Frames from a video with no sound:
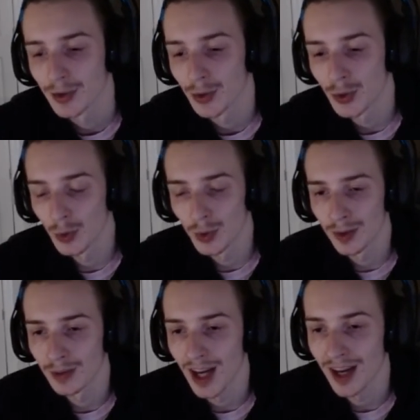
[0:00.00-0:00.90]
you
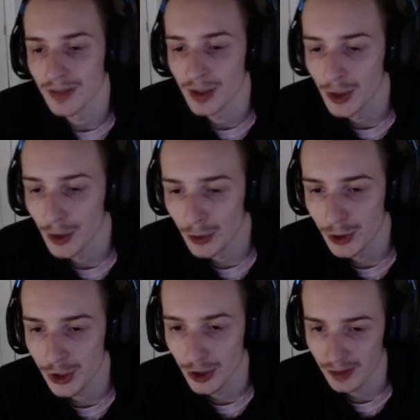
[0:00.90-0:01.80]
will have a huge
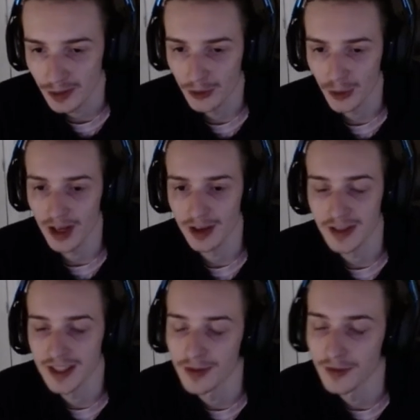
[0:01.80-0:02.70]
shield before every
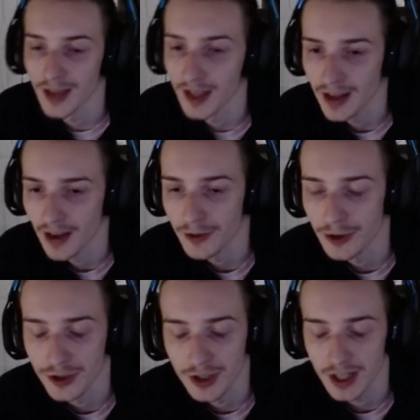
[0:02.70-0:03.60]
team fight after
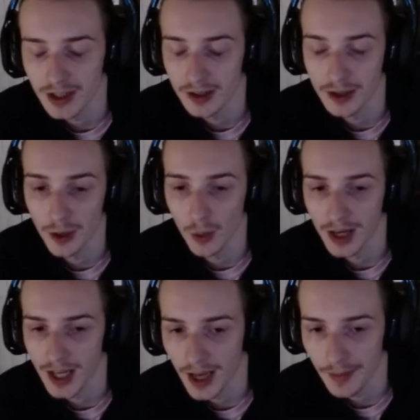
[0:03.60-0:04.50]
just clearing 1
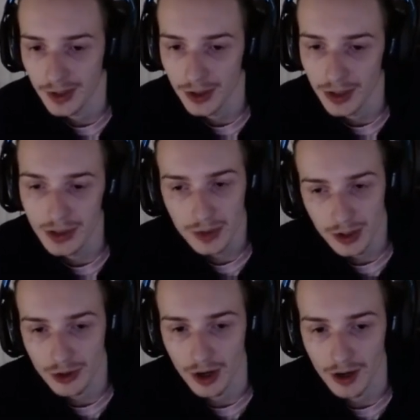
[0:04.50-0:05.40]
camp. So it's really
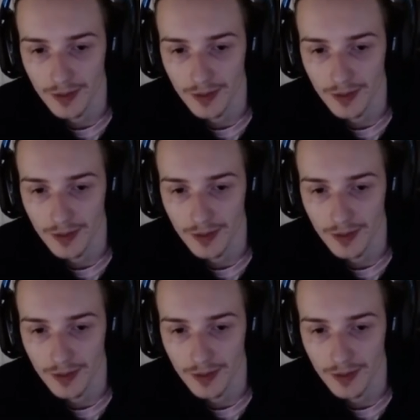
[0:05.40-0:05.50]
strong.